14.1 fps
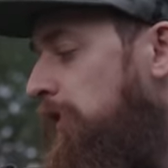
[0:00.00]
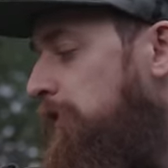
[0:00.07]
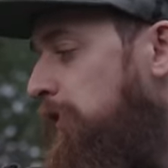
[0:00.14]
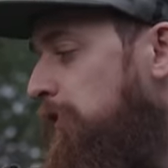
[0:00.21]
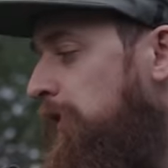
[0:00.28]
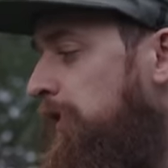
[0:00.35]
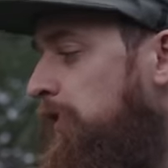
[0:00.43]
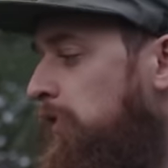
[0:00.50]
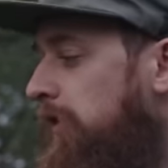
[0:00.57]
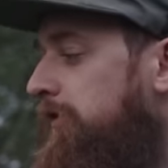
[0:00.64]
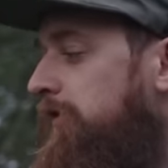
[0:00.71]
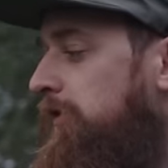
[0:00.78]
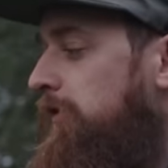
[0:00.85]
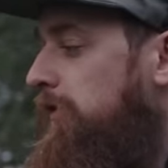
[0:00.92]
if you really
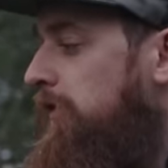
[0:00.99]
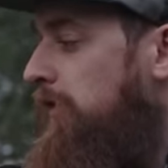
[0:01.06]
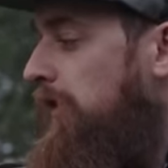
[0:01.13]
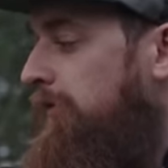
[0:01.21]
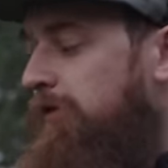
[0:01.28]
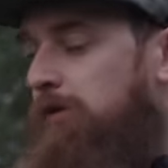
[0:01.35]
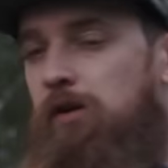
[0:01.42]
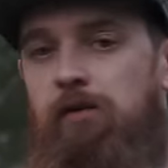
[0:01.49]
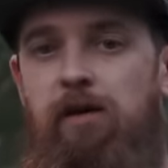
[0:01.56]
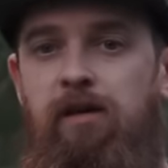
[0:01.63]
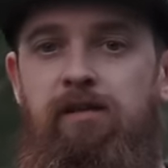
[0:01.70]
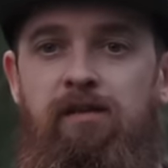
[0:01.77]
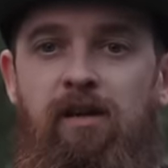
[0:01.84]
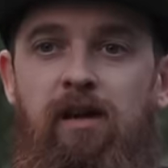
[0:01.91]
wanted to, you could have 2
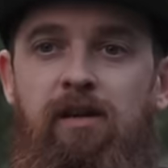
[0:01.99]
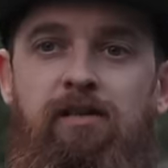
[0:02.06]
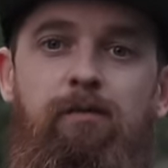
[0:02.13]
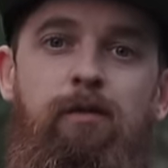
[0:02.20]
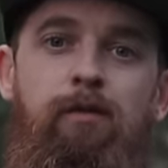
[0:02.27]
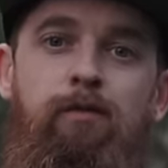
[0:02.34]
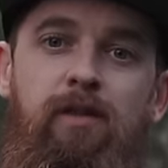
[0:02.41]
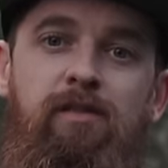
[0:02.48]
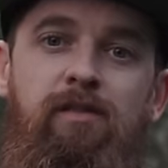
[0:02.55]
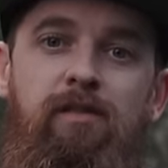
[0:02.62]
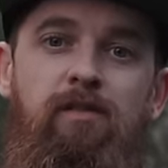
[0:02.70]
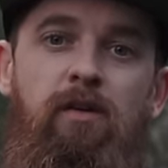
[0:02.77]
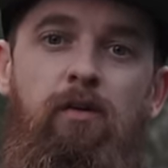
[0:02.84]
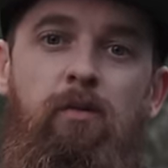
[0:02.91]
rigs attached. If you're
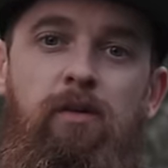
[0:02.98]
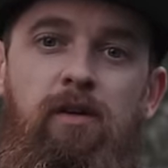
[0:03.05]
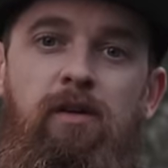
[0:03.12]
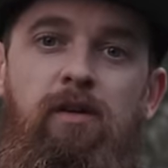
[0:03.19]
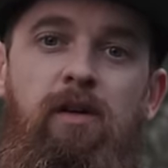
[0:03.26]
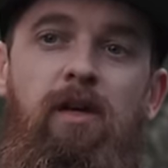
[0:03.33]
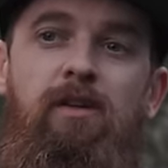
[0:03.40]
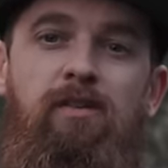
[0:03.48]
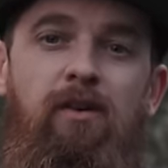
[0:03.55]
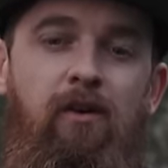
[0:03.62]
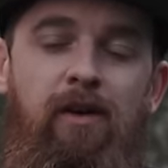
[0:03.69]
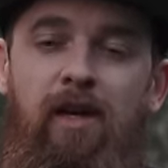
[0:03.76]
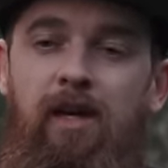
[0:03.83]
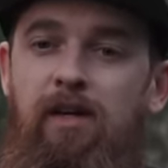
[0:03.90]
fishing 2 on a
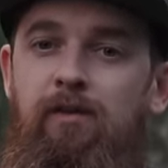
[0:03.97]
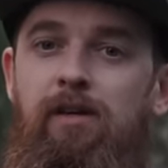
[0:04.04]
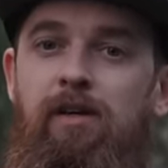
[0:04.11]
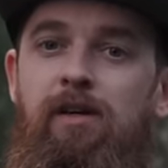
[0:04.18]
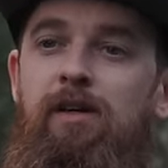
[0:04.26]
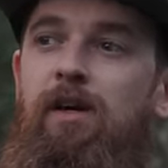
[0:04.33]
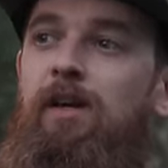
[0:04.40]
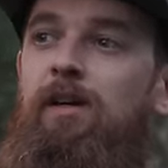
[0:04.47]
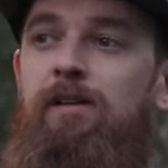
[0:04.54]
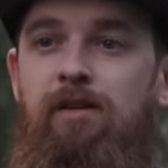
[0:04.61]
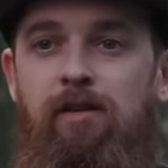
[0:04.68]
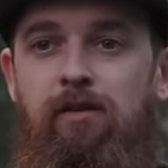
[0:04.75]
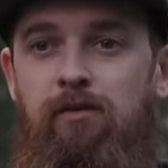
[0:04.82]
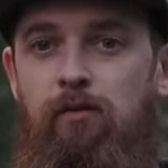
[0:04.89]
tight area,
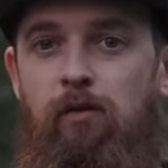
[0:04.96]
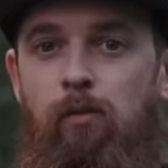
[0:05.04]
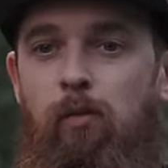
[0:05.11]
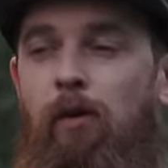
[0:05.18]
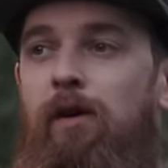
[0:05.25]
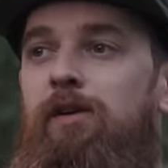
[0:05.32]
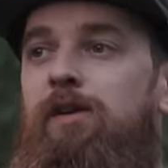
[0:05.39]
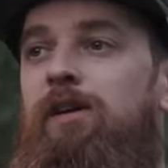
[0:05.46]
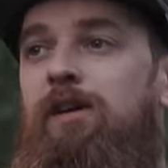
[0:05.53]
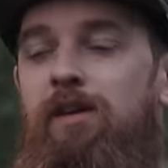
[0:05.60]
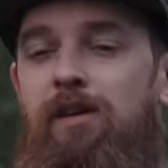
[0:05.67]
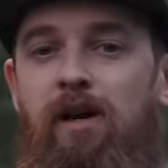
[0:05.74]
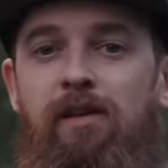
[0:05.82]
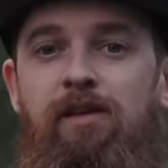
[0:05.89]
you can drop one
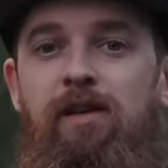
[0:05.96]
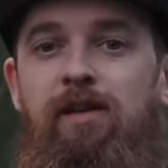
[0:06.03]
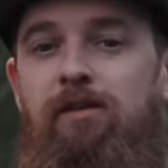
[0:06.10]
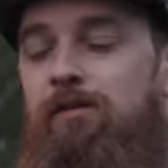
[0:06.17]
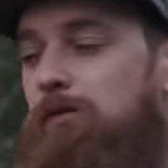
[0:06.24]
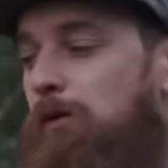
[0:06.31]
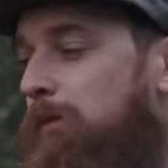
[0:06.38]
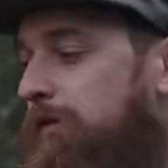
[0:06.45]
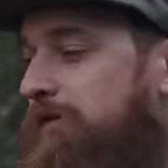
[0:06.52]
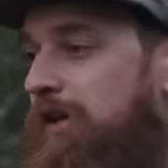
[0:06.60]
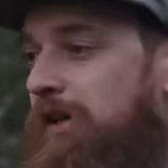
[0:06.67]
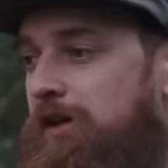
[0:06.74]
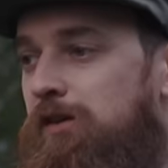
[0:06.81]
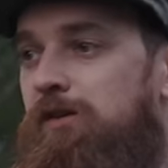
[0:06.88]
and then drop a
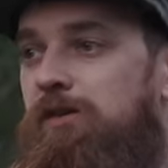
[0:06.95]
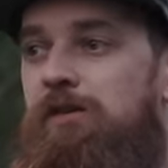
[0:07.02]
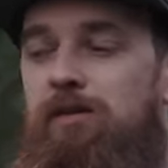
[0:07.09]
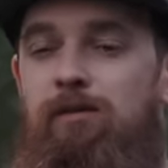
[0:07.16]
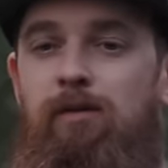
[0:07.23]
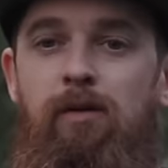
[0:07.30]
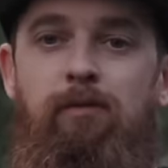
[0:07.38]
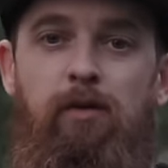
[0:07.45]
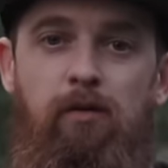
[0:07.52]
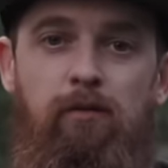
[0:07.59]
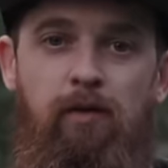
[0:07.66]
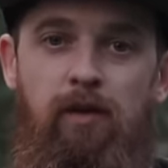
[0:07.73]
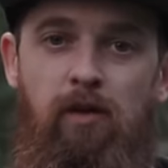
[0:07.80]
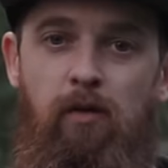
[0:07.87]
second a few
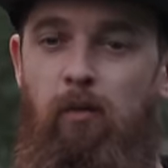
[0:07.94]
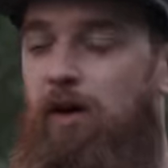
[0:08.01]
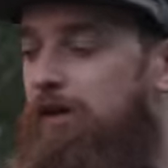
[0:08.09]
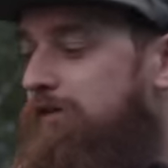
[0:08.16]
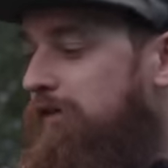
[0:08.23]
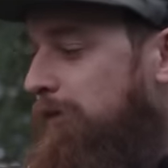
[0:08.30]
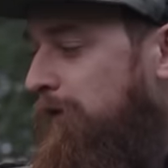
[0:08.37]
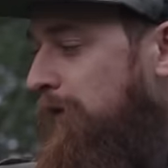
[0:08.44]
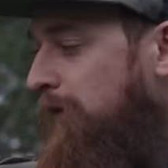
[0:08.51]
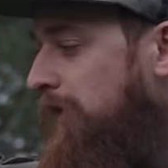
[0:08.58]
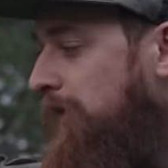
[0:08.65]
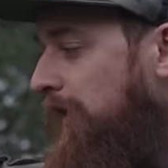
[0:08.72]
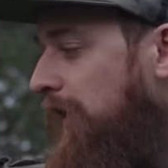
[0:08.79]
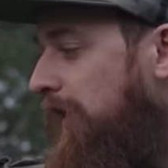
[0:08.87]
feet away, something
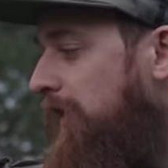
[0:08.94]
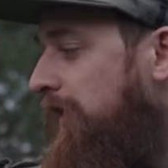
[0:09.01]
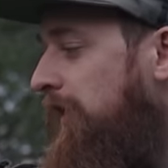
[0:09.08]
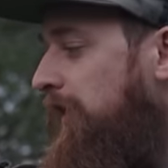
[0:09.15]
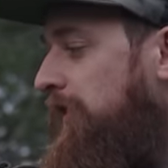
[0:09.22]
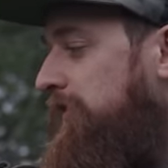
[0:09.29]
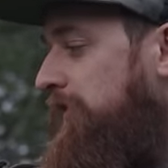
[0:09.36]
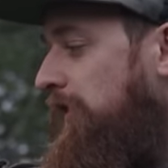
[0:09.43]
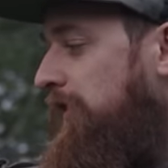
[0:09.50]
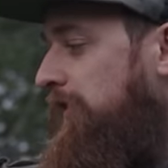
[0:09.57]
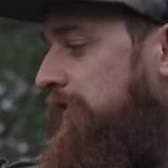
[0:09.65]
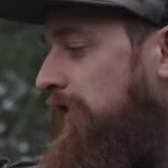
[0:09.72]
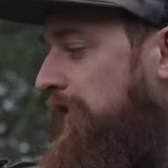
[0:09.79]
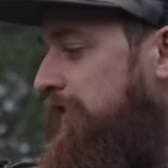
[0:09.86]
like that. So
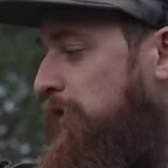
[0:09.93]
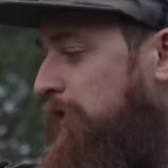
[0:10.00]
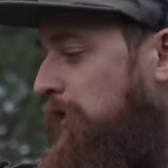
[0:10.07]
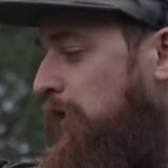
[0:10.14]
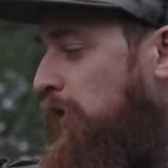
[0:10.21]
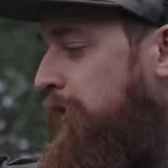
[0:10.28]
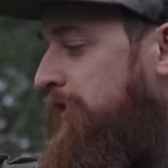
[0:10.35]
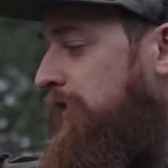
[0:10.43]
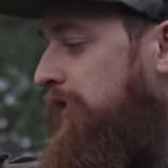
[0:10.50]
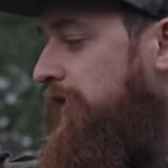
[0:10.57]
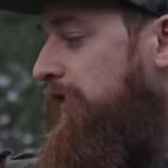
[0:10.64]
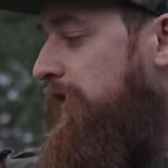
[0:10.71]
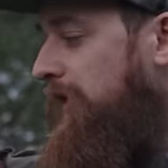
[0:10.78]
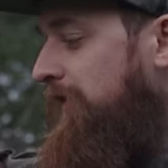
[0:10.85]
it's nice to have that
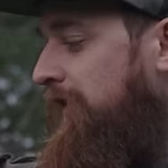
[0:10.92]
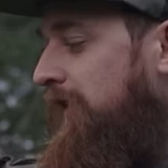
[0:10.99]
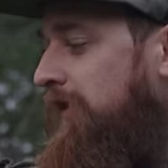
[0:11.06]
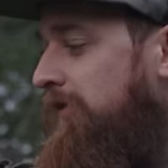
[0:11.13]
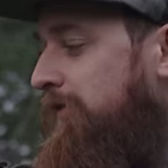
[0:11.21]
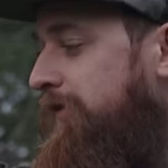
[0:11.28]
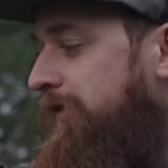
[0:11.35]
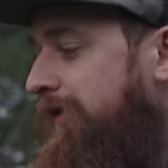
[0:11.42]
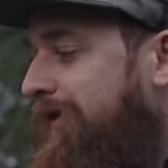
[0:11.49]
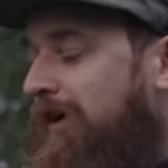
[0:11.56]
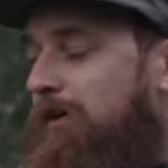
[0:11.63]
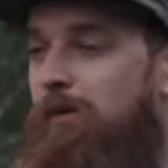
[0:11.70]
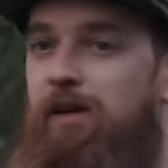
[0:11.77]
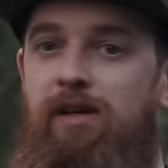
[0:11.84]
option. And then obviously
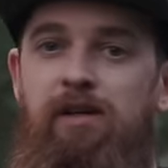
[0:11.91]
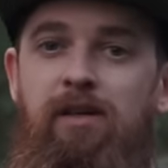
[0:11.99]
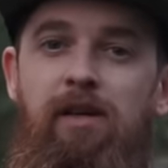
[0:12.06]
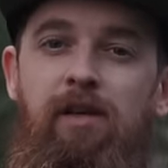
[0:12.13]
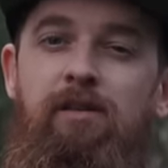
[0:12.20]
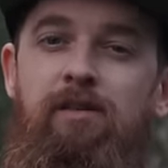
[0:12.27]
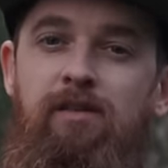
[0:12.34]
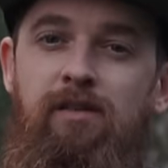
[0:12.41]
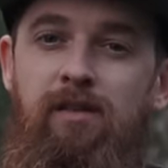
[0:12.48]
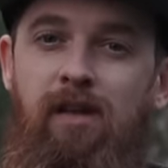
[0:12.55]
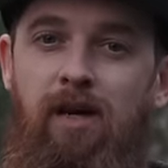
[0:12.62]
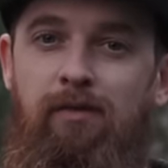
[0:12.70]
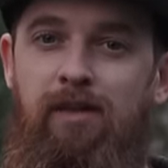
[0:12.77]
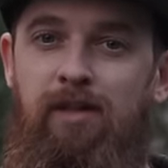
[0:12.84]
that way you
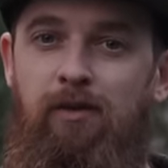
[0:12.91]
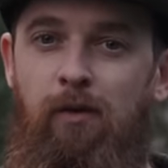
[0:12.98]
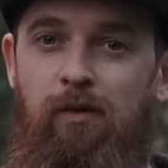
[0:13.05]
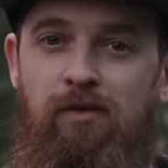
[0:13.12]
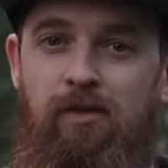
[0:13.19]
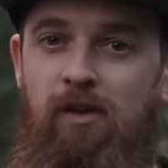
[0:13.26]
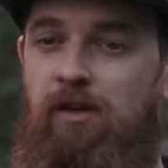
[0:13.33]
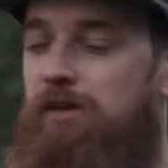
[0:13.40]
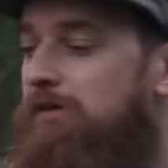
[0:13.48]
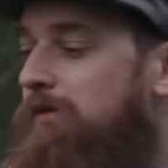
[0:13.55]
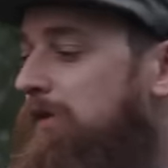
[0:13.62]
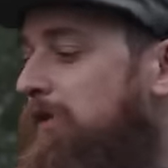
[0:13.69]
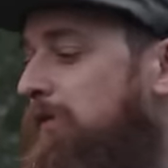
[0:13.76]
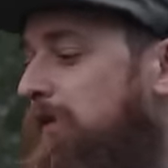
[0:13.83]
shouldn't have any crossed lines
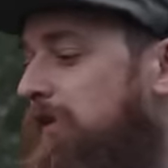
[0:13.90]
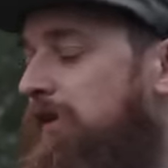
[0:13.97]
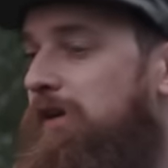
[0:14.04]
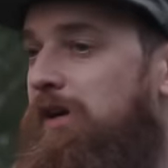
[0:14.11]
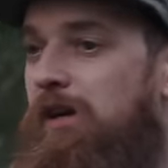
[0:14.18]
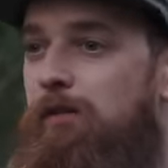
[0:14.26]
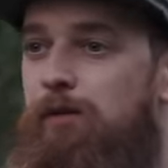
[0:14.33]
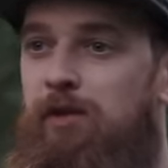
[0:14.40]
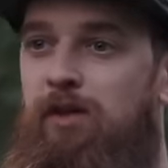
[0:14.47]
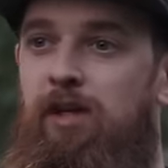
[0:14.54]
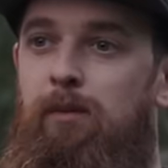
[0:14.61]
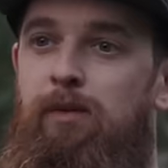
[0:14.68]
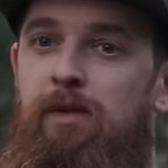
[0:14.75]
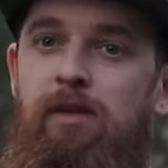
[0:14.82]
or anything like that if you're
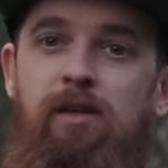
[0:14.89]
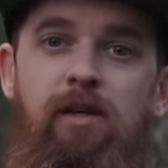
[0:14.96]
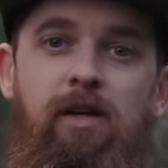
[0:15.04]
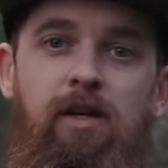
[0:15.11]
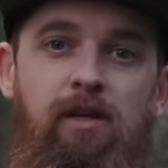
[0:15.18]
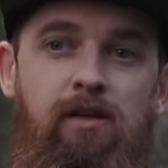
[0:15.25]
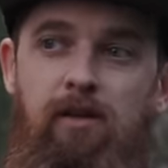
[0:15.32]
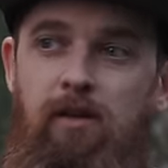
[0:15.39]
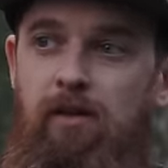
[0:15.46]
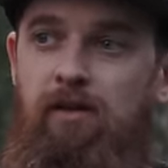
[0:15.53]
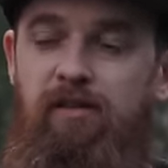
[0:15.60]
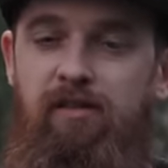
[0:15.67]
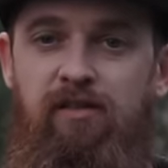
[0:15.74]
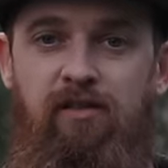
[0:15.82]
keeping your
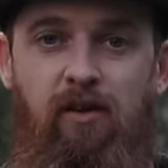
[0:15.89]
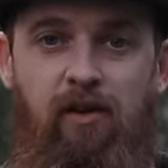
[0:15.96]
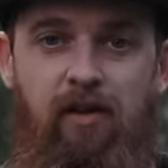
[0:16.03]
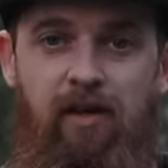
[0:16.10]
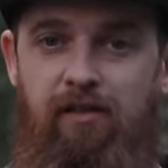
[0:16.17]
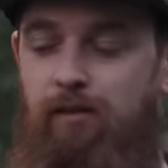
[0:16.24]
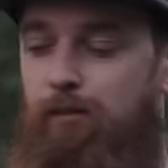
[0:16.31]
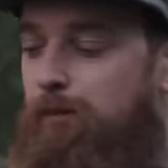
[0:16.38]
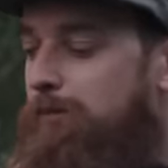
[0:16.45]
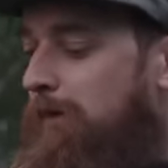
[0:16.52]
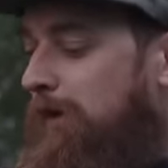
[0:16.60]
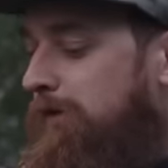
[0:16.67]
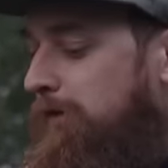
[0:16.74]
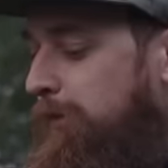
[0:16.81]
lines tight as
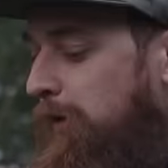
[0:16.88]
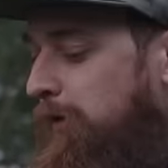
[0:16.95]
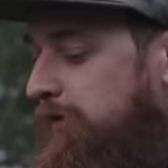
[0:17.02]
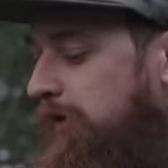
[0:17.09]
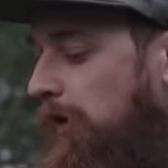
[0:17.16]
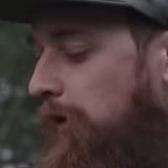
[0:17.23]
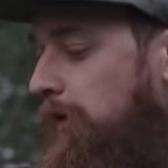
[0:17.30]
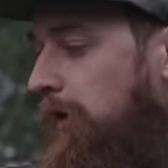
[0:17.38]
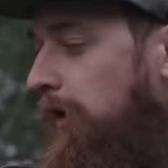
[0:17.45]
the boat's going